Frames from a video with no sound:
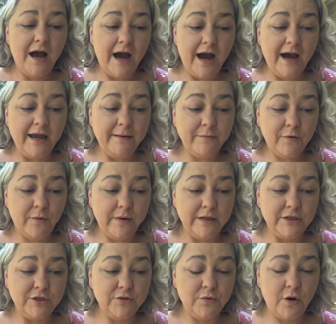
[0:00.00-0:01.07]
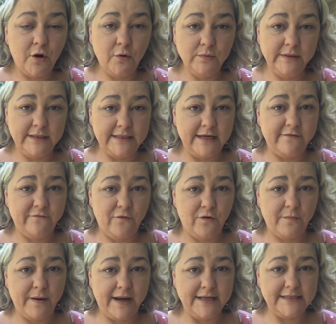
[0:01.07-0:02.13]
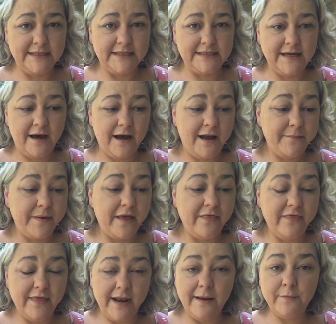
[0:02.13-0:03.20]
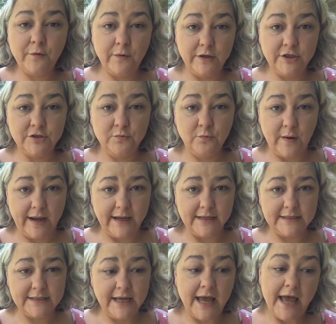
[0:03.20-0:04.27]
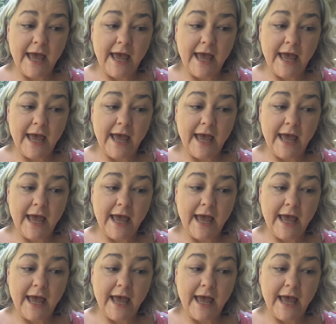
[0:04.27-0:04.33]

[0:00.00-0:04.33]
I am going to only take 4 bites at a time, and then I'm going to wait.